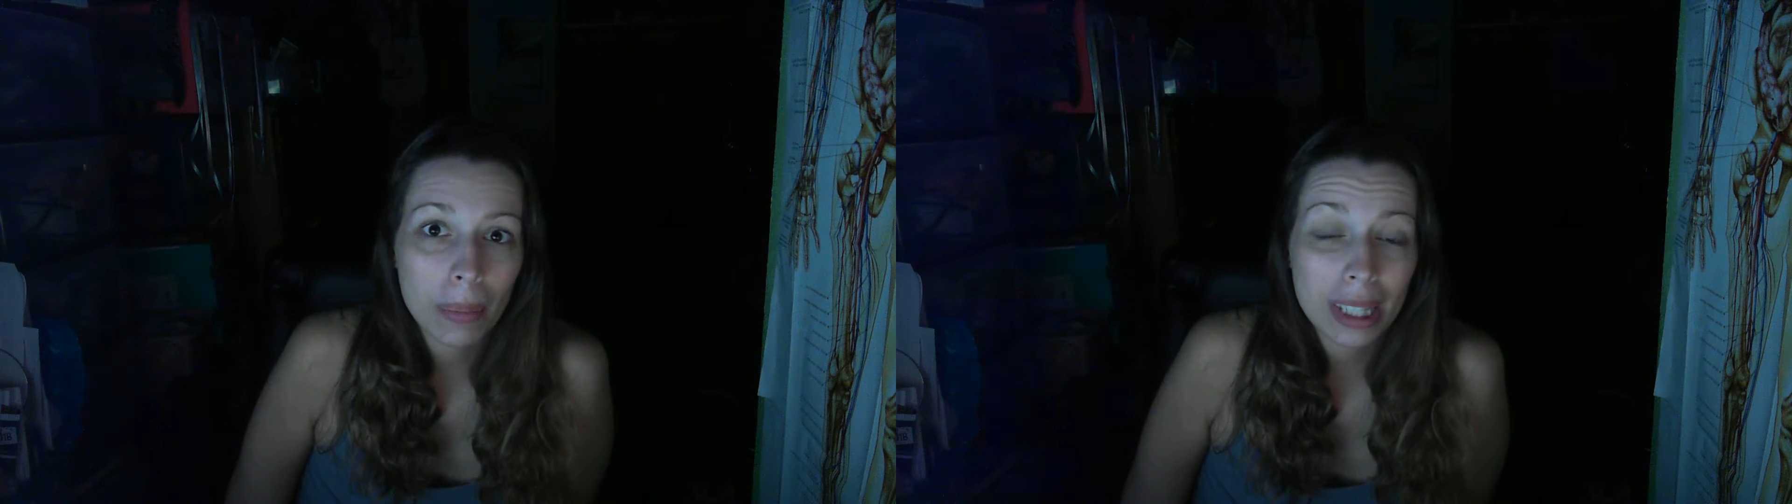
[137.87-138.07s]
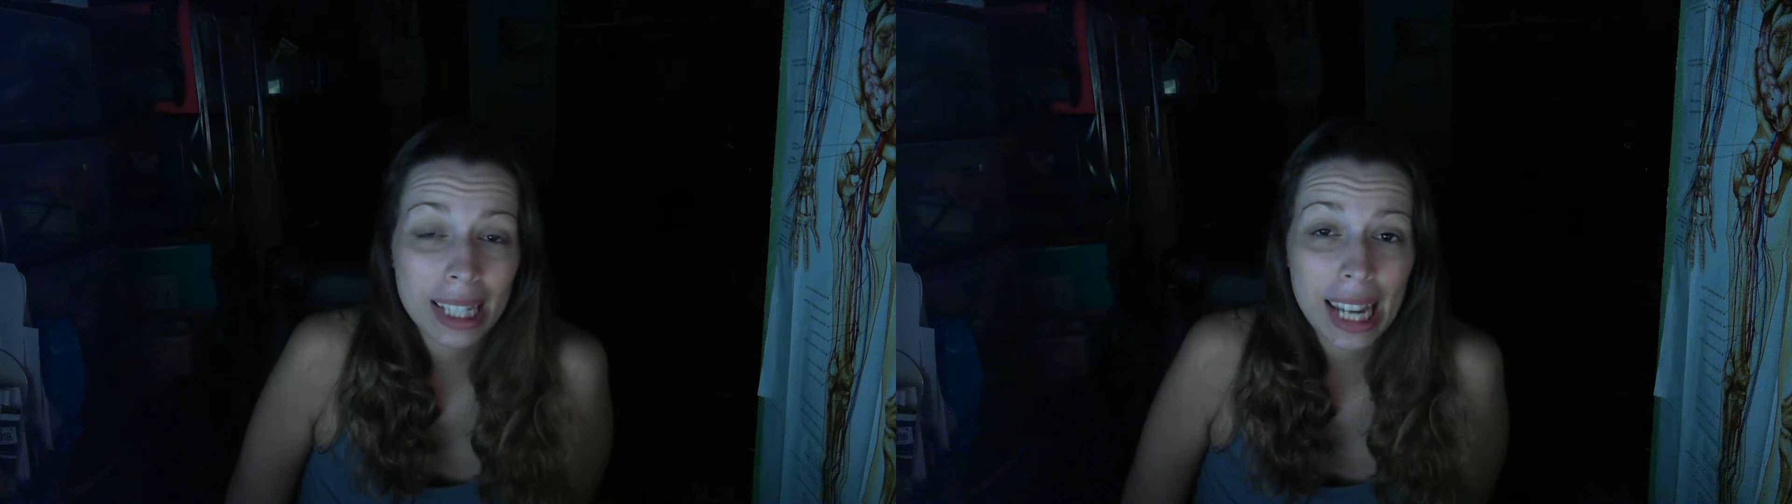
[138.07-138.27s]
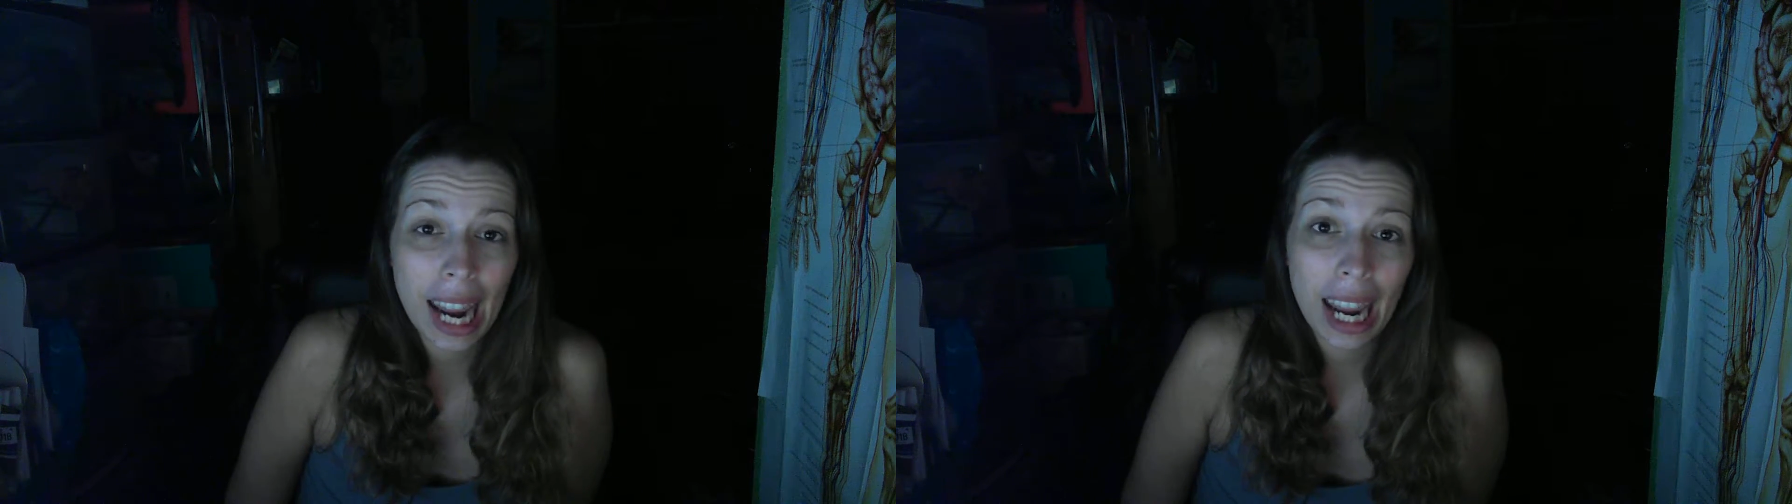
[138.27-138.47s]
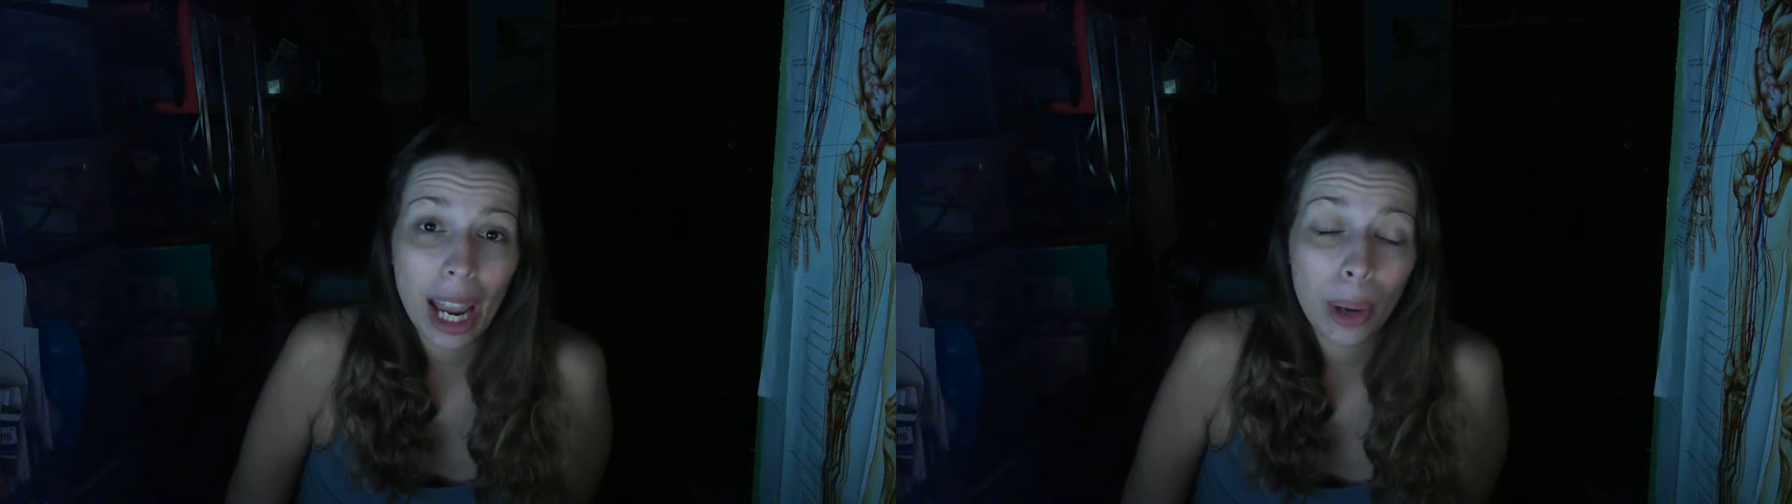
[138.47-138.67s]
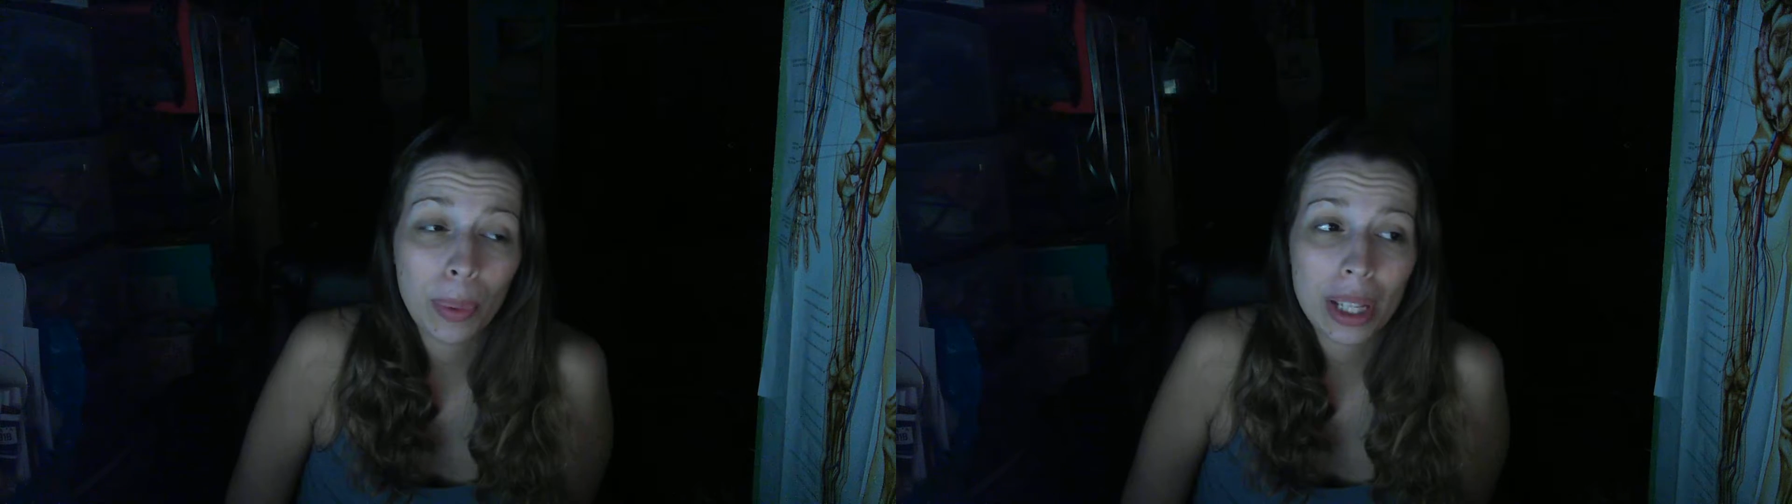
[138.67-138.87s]
Today
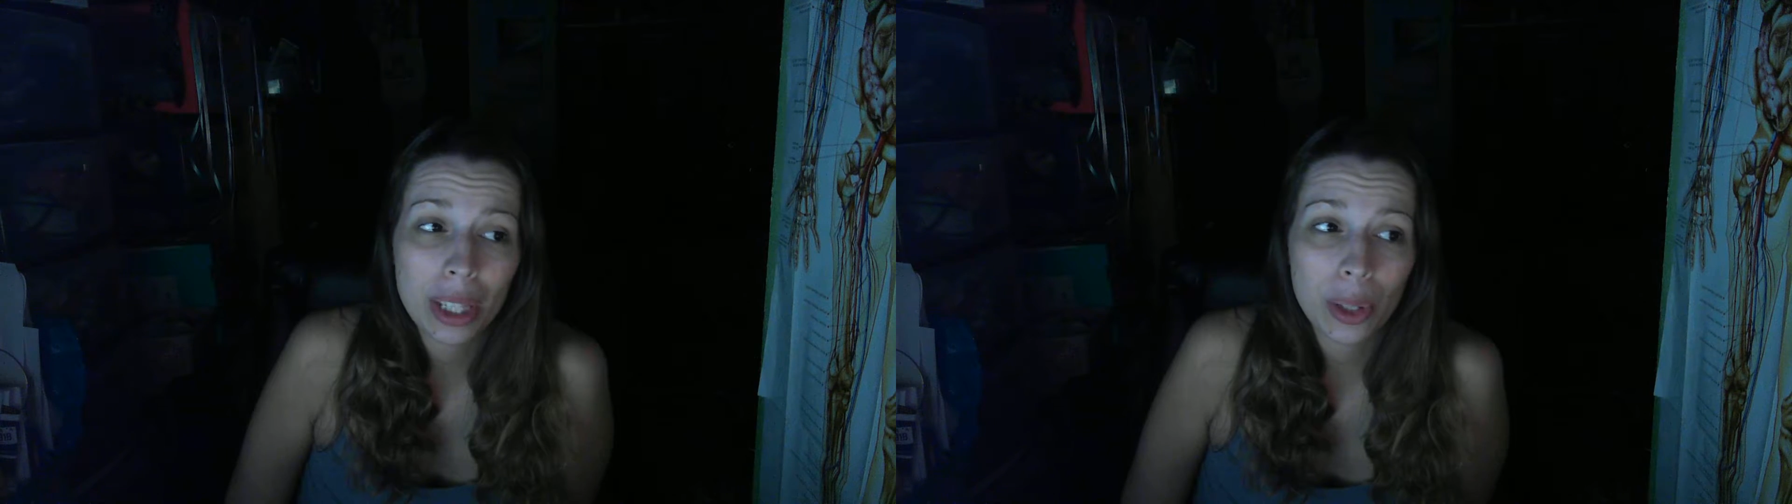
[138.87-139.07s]
I went